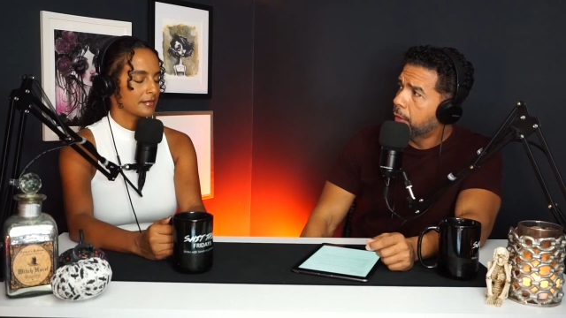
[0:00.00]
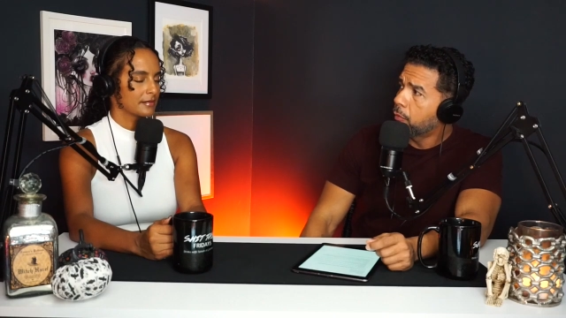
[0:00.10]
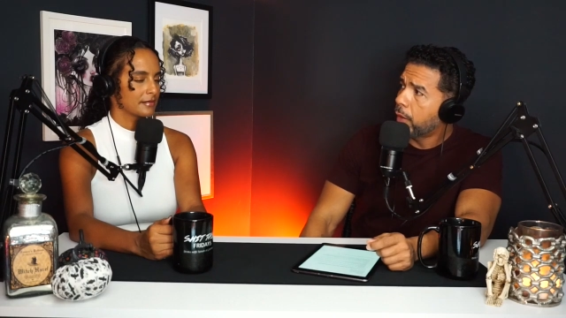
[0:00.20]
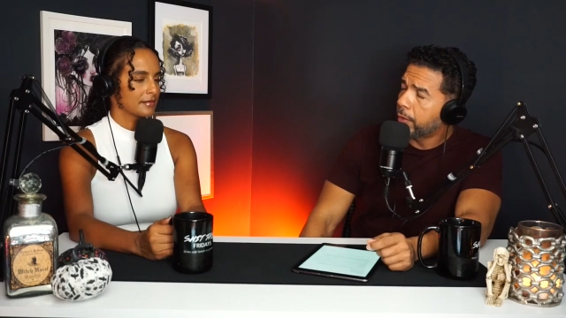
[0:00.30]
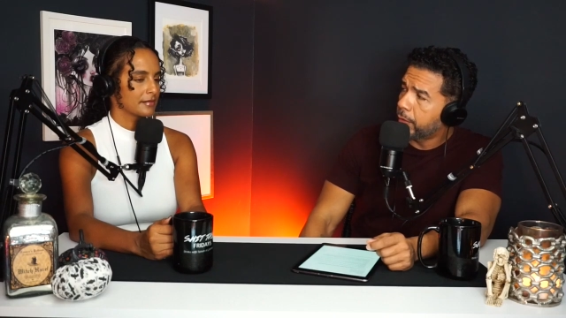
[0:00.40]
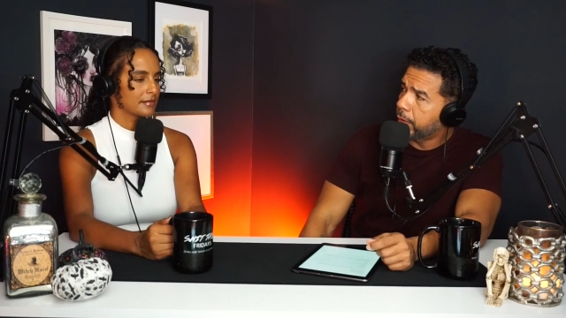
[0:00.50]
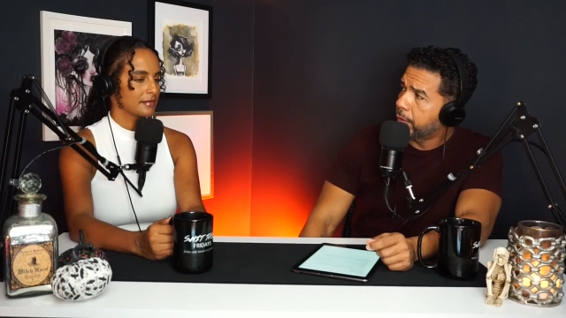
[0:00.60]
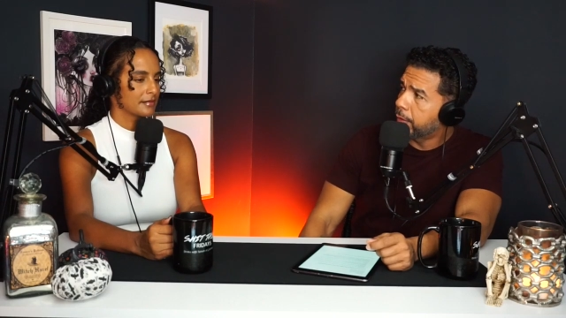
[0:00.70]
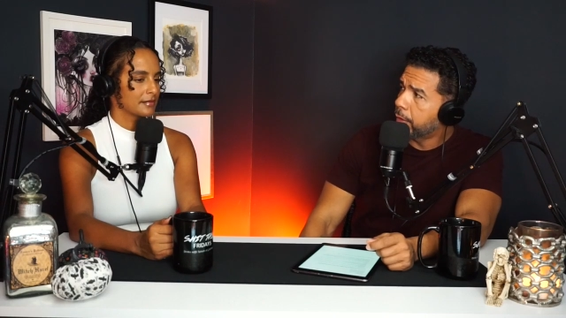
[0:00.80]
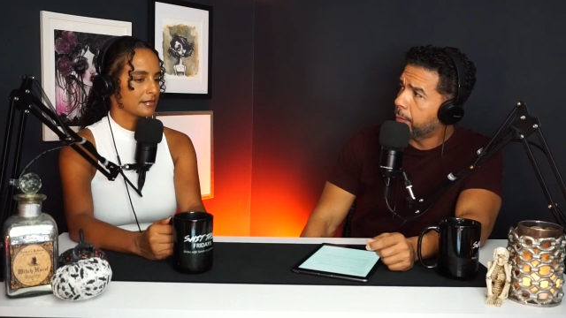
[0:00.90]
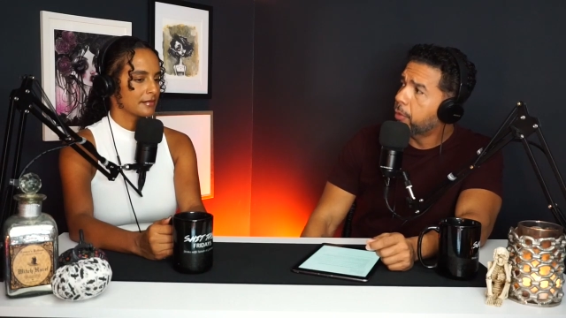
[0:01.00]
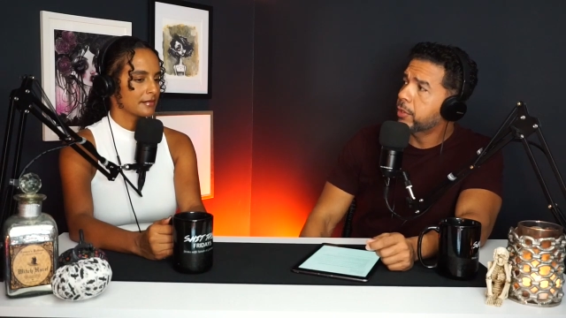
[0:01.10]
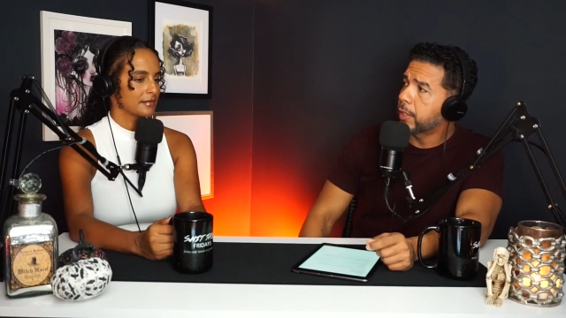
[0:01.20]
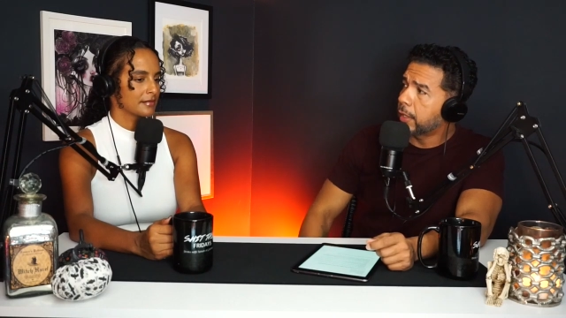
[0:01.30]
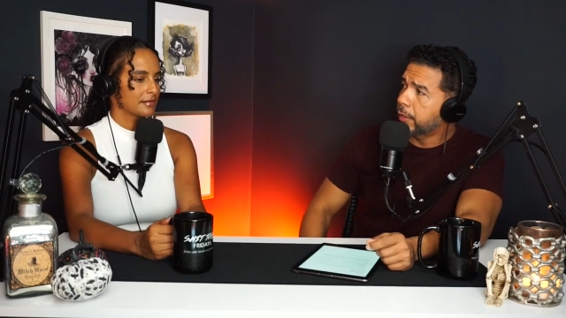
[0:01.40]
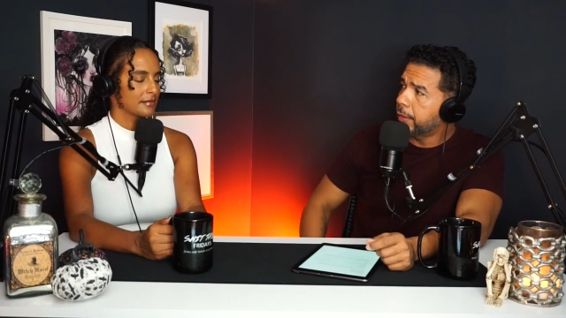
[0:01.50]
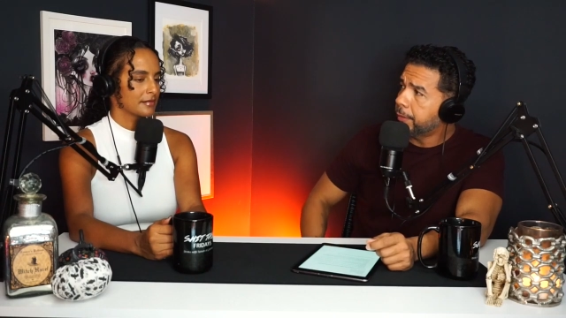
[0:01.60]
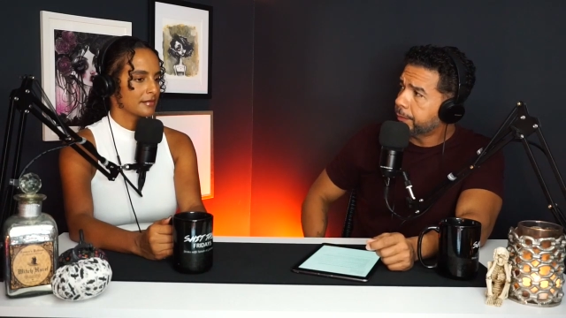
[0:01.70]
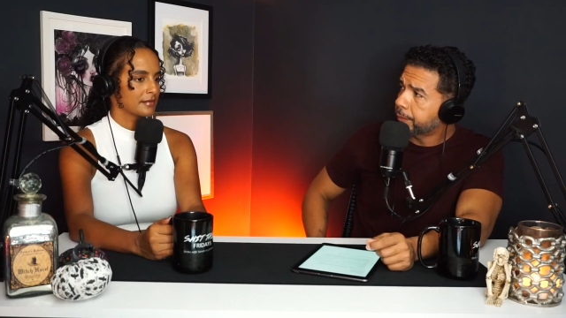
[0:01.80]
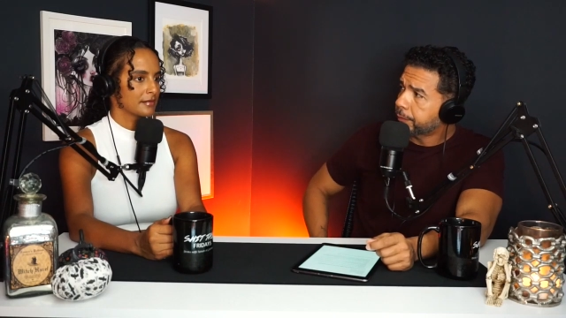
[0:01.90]
Speaker 1: rather than their personality.
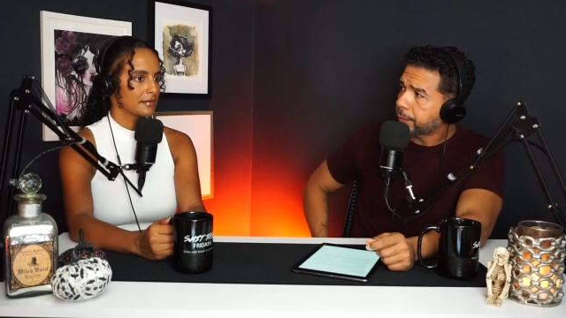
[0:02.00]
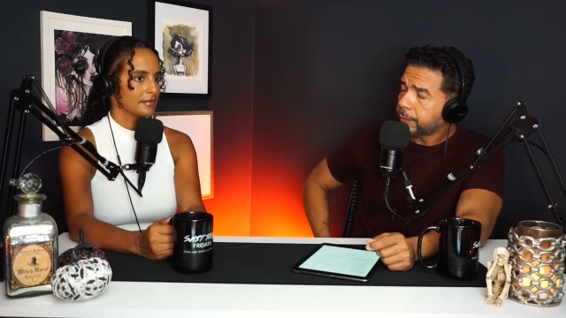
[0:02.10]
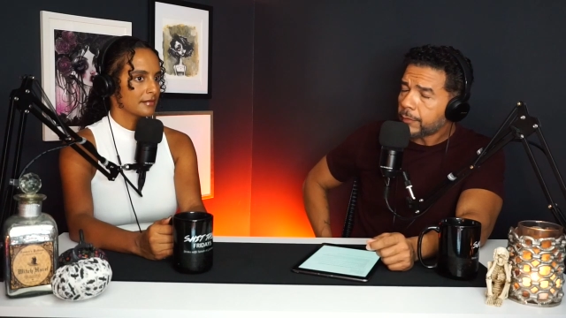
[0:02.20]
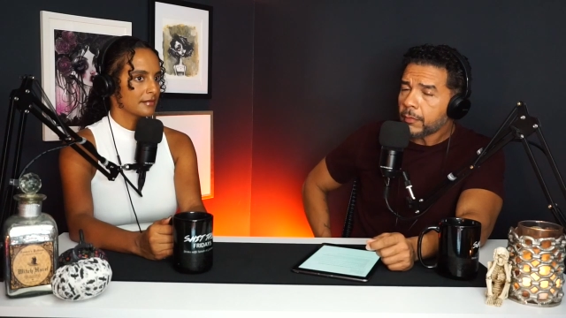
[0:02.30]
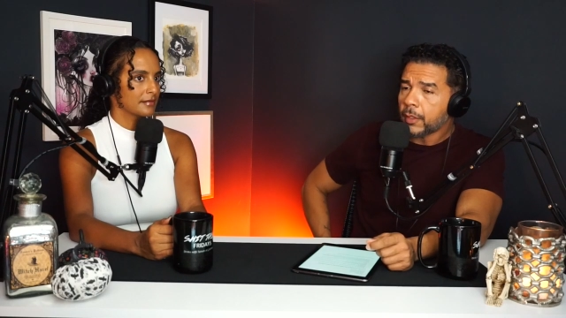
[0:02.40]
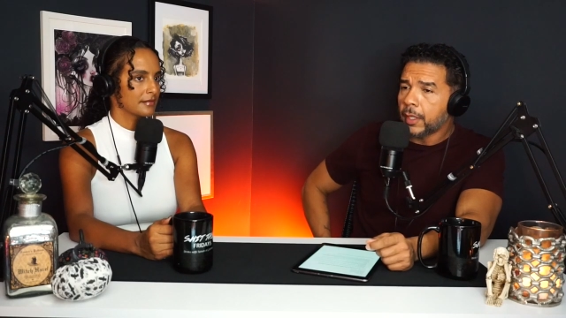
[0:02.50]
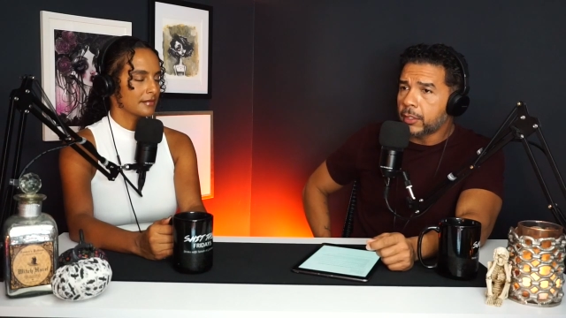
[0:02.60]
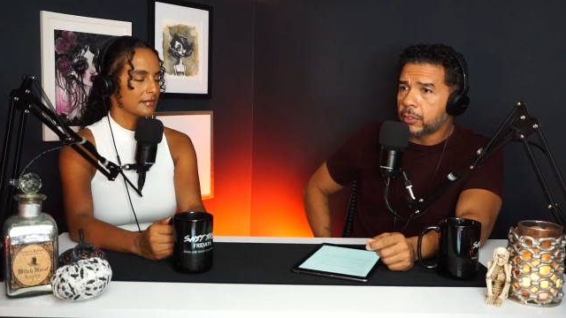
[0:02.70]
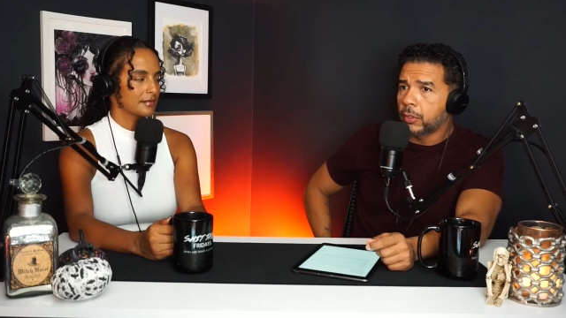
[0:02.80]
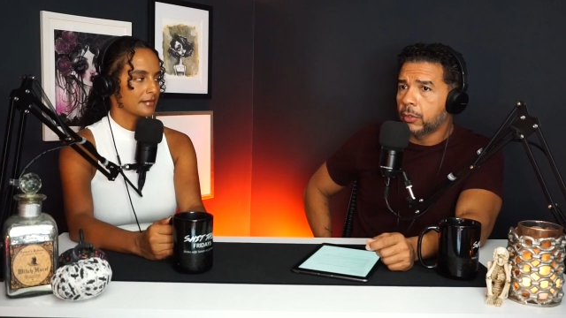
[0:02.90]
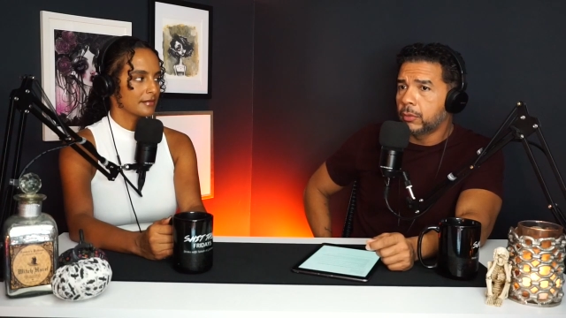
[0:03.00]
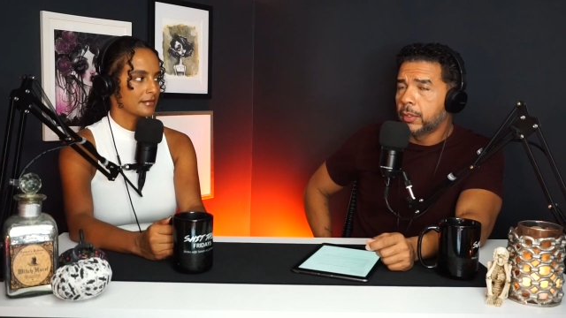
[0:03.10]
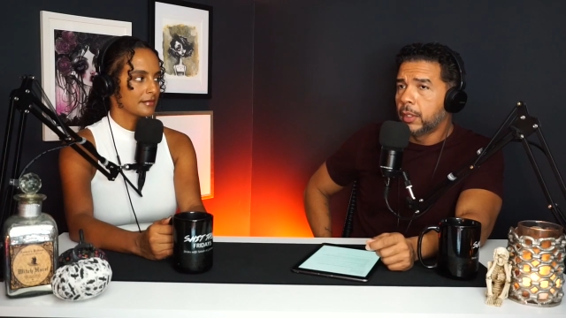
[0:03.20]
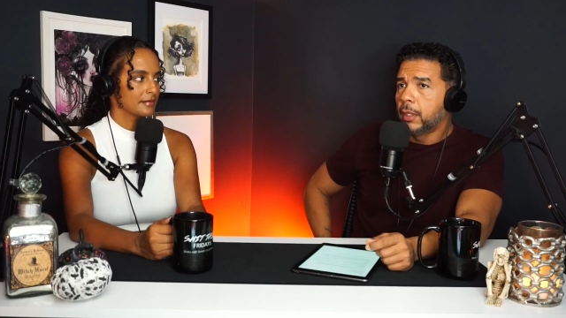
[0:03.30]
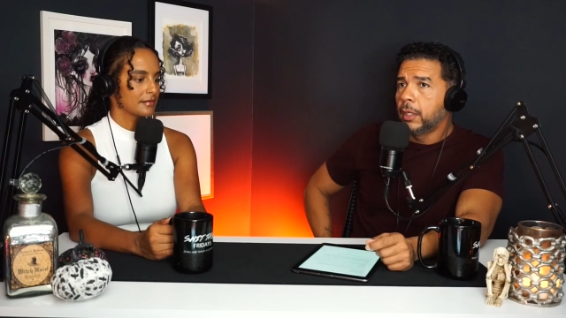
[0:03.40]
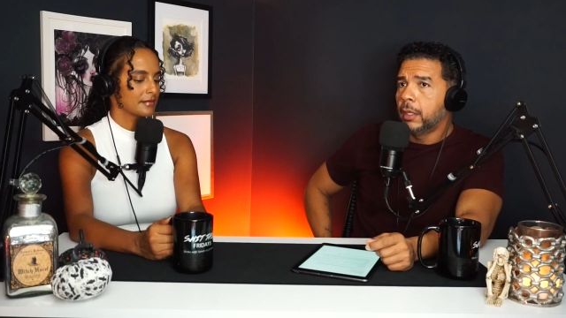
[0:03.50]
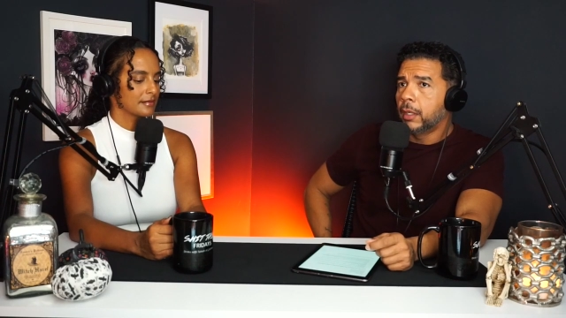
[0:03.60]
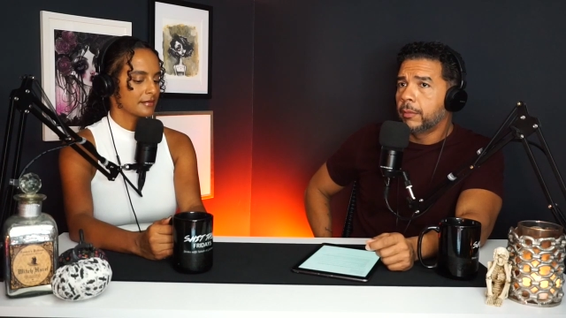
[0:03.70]
Mm. And so uh,